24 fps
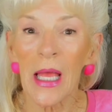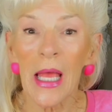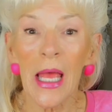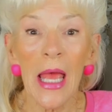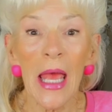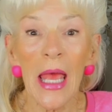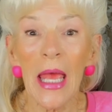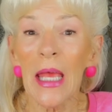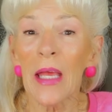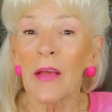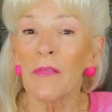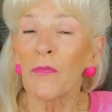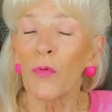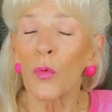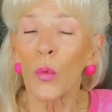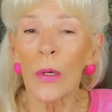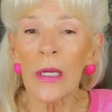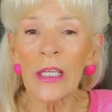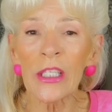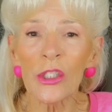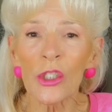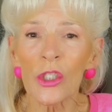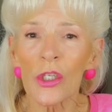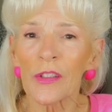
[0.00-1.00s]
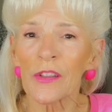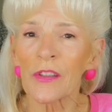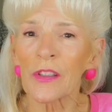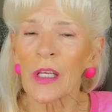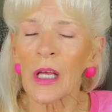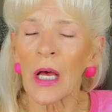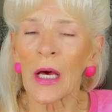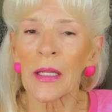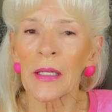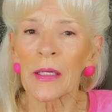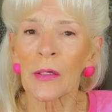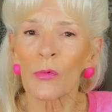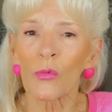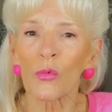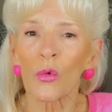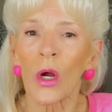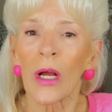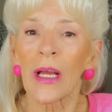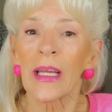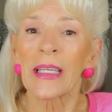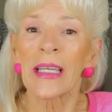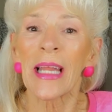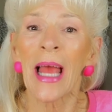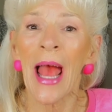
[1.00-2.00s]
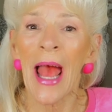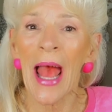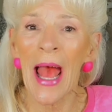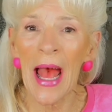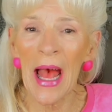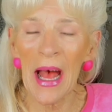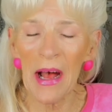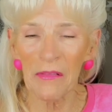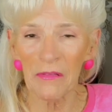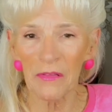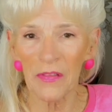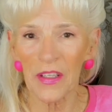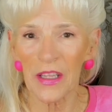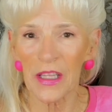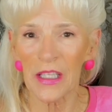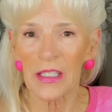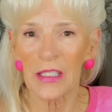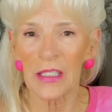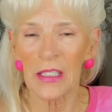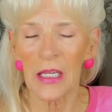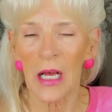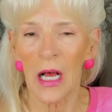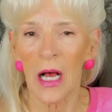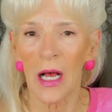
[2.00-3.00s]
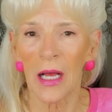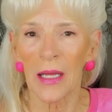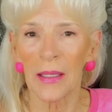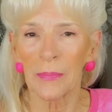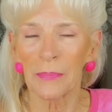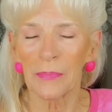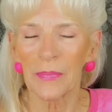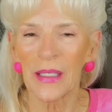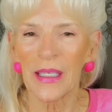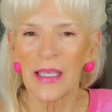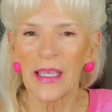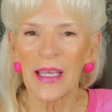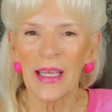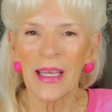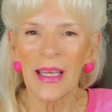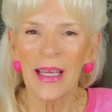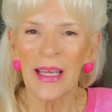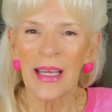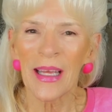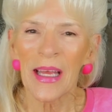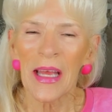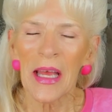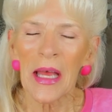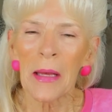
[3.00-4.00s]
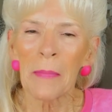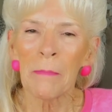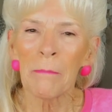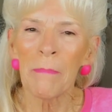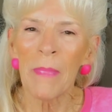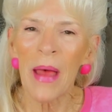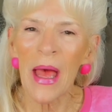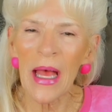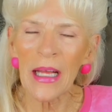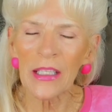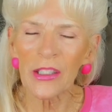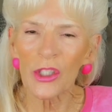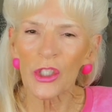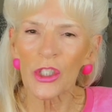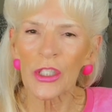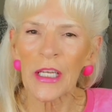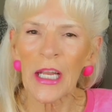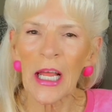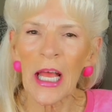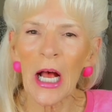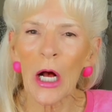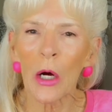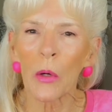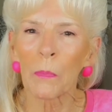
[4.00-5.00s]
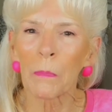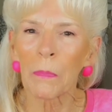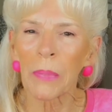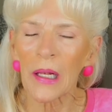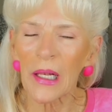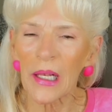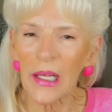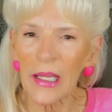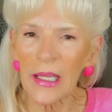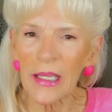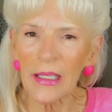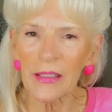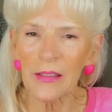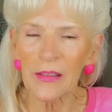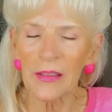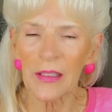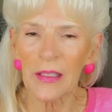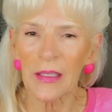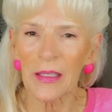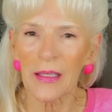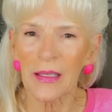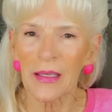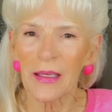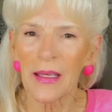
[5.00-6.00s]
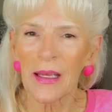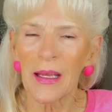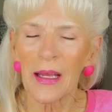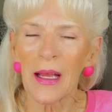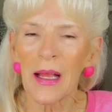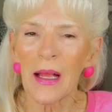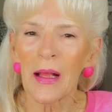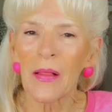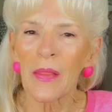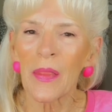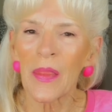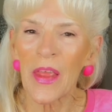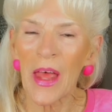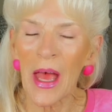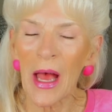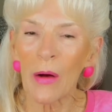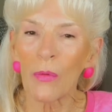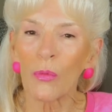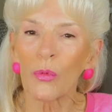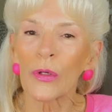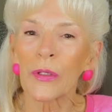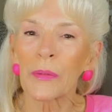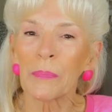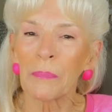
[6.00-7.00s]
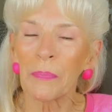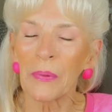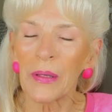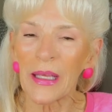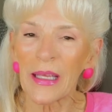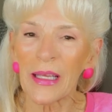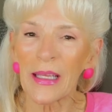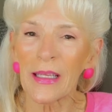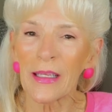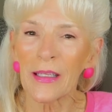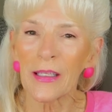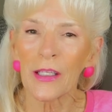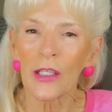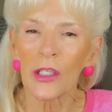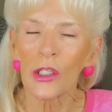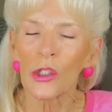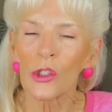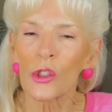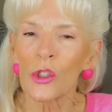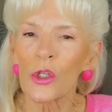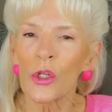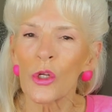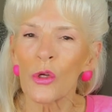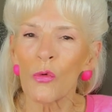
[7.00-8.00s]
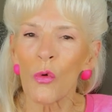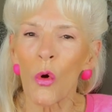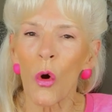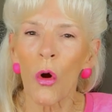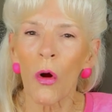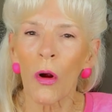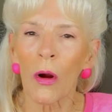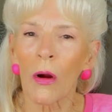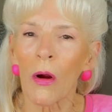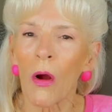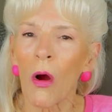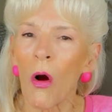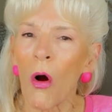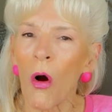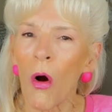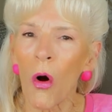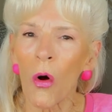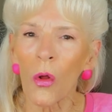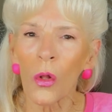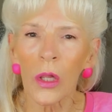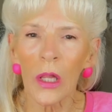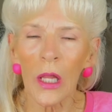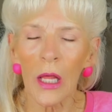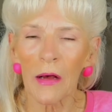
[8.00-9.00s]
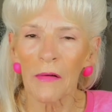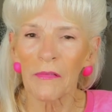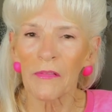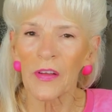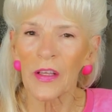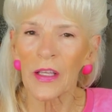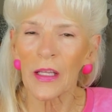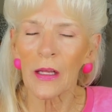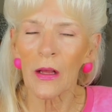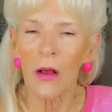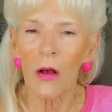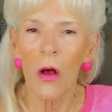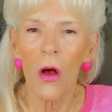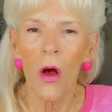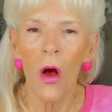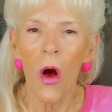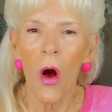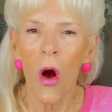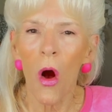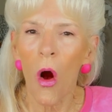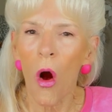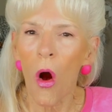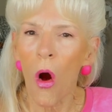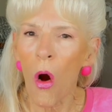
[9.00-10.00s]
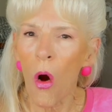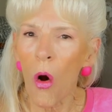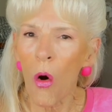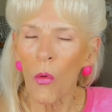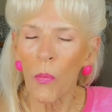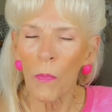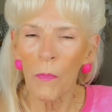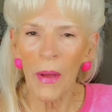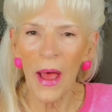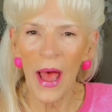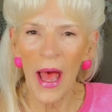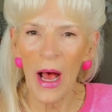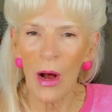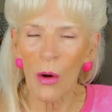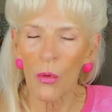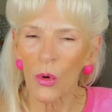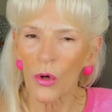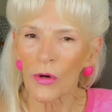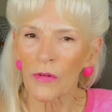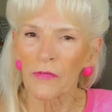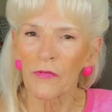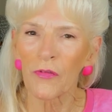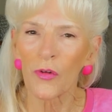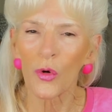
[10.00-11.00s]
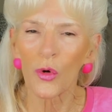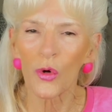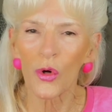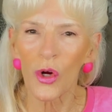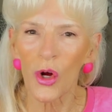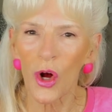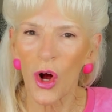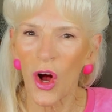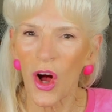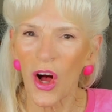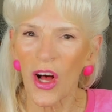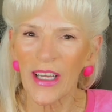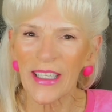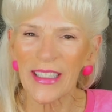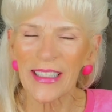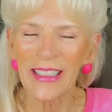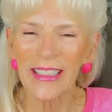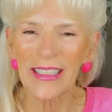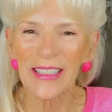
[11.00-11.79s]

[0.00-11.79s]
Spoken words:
If we just got it right half of the time, imagine how pleasing that would be to our all-loving, all-powerful God.